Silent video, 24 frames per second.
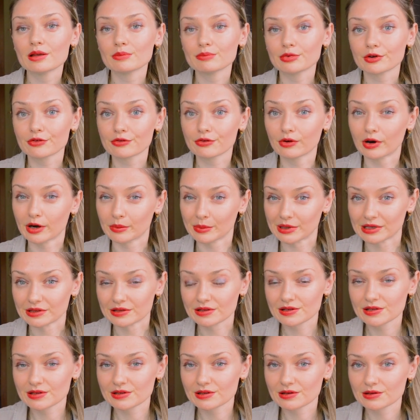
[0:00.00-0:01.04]

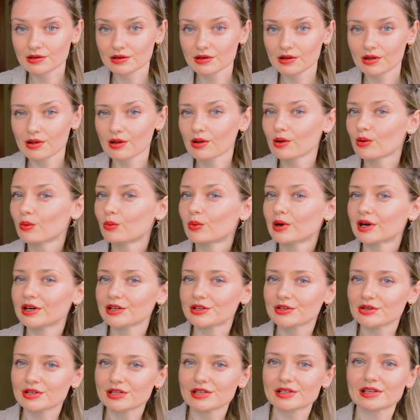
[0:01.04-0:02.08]
performance. Where
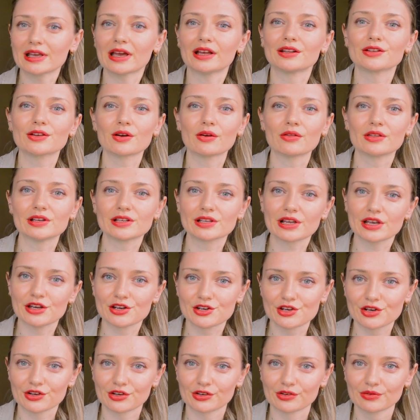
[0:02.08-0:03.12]
do you stand on this
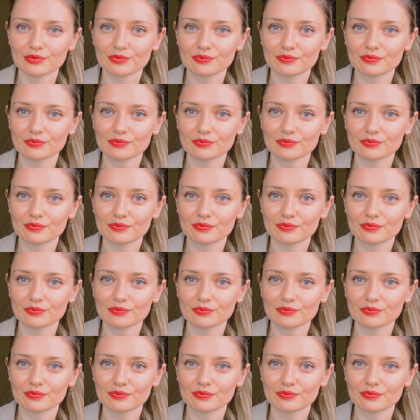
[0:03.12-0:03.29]
issue?